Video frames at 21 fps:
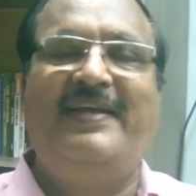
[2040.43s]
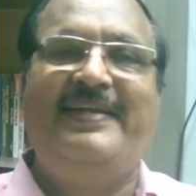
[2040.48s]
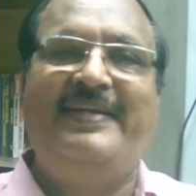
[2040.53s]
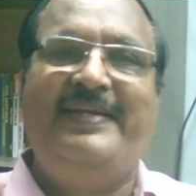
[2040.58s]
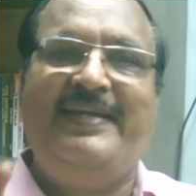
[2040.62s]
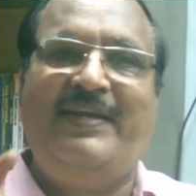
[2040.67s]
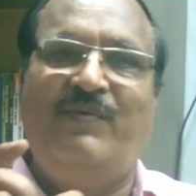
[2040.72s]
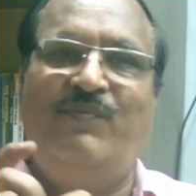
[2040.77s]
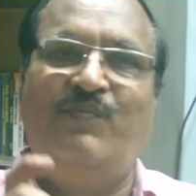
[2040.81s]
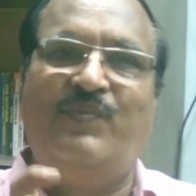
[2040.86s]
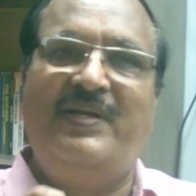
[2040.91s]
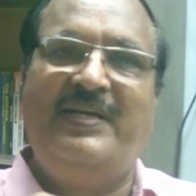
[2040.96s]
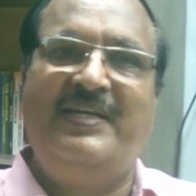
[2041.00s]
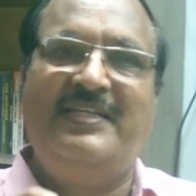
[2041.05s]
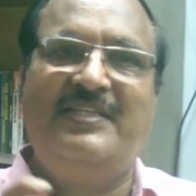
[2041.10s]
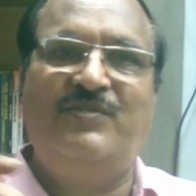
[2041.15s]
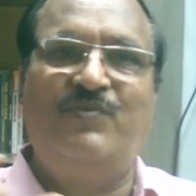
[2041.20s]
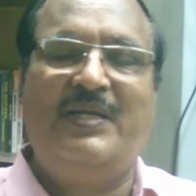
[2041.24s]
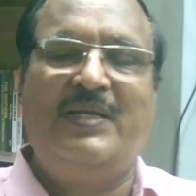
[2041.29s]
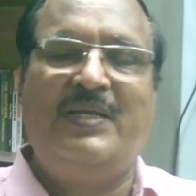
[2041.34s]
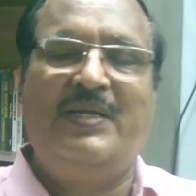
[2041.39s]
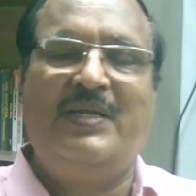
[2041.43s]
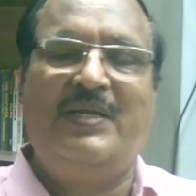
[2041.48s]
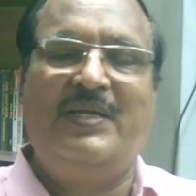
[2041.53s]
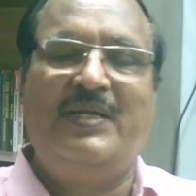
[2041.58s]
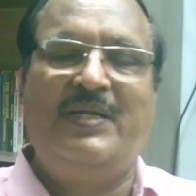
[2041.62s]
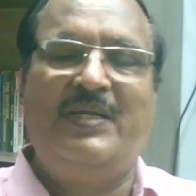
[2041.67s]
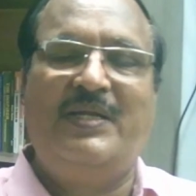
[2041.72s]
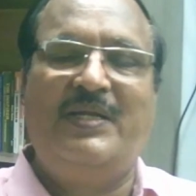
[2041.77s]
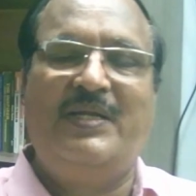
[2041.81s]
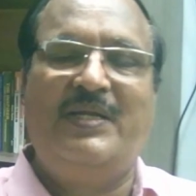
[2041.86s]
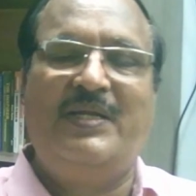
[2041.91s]
M1 is one part,
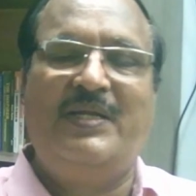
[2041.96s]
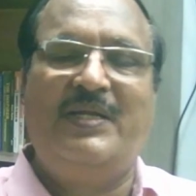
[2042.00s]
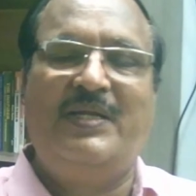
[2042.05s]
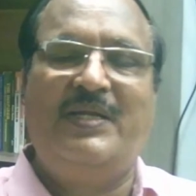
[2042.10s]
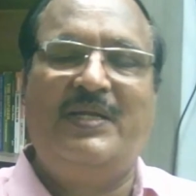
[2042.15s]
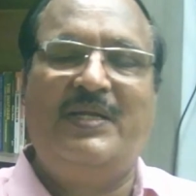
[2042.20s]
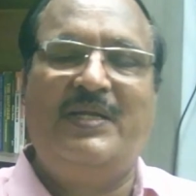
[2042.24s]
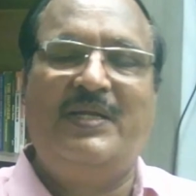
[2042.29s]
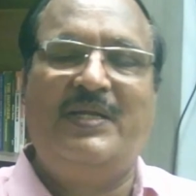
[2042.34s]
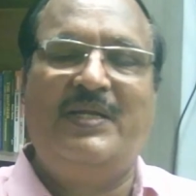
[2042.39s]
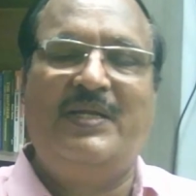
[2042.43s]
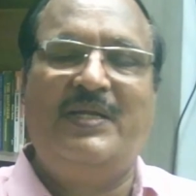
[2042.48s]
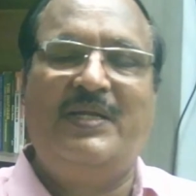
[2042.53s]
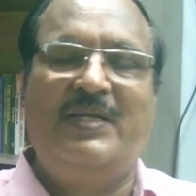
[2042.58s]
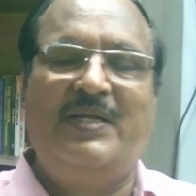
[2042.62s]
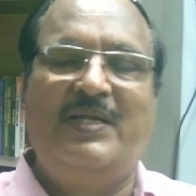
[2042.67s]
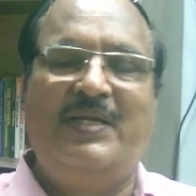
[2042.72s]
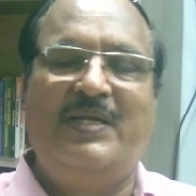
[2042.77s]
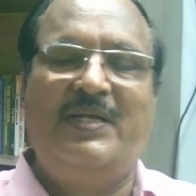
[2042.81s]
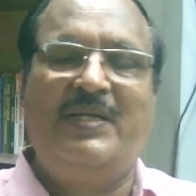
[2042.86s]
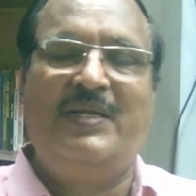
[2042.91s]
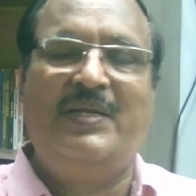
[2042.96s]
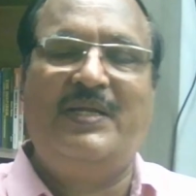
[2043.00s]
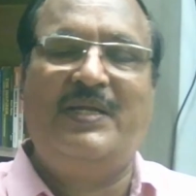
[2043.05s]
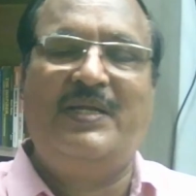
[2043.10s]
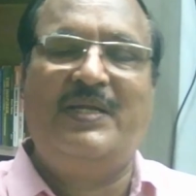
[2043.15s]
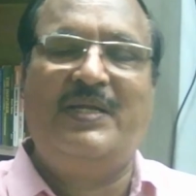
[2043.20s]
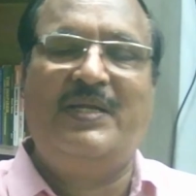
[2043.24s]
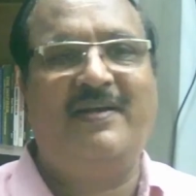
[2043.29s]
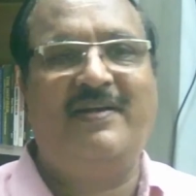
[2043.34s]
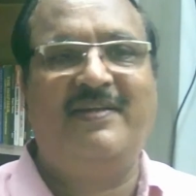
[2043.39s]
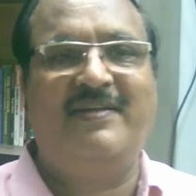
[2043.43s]
M2 is one
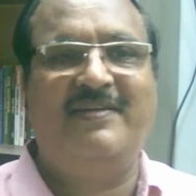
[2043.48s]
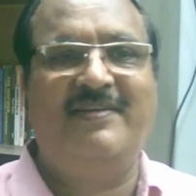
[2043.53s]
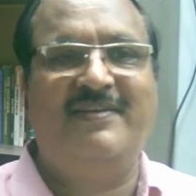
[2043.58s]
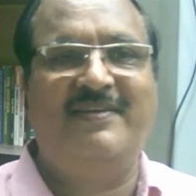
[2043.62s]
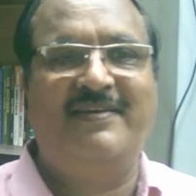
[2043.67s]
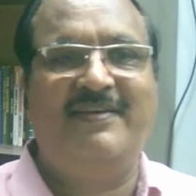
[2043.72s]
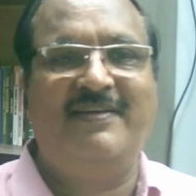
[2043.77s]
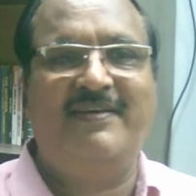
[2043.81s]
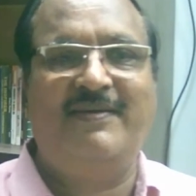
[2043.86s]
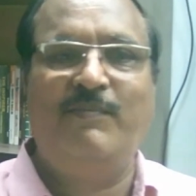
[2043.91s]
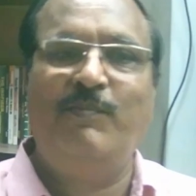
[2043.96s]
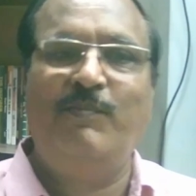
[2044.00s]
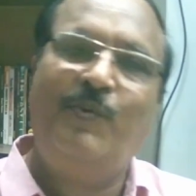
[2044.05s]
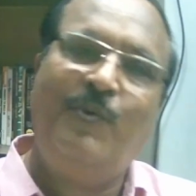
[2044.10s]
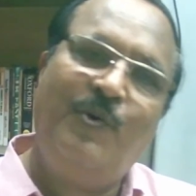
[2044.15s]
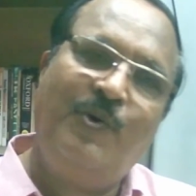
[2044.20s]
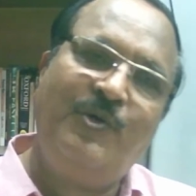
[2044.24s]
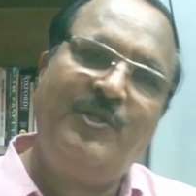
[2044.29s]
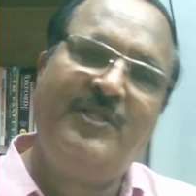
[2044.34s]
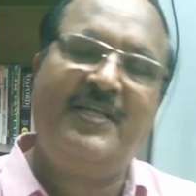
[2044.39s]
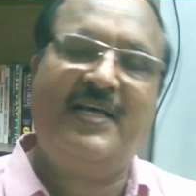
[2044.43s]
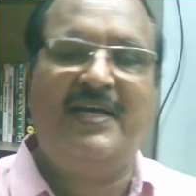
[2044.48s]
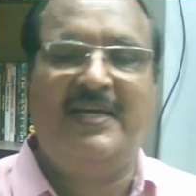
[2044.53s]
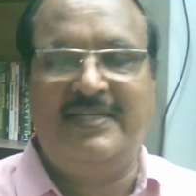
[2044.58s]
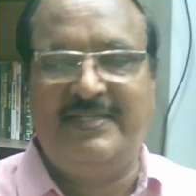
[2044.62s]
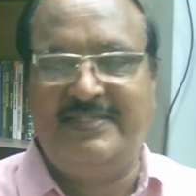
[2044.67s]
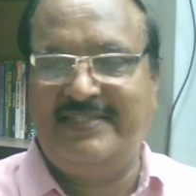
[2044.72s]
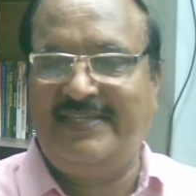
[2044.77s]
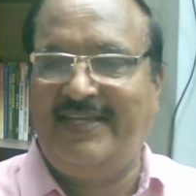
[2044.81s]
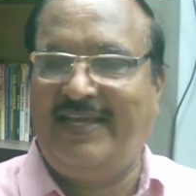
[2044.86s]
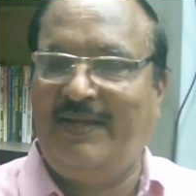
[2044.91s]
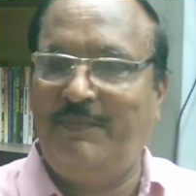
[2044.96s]
part. Both are
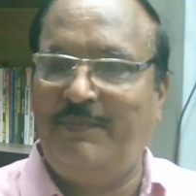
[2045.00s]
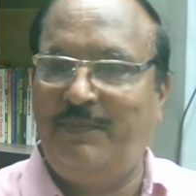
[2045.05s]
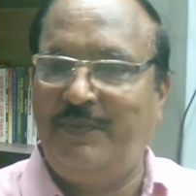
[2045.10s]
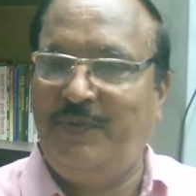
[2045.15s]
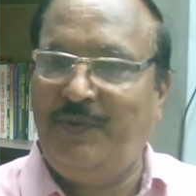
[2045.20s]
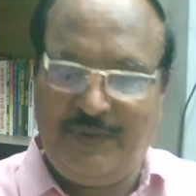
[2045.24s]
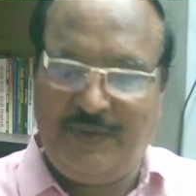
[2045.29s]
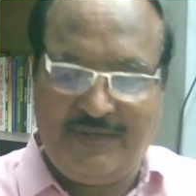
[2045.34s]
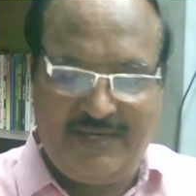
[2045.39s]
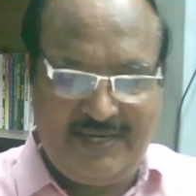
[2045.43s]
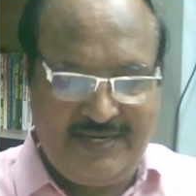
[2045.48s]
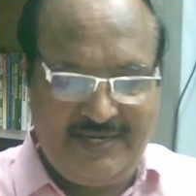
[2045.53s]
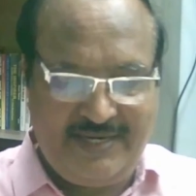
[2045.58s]
same. You can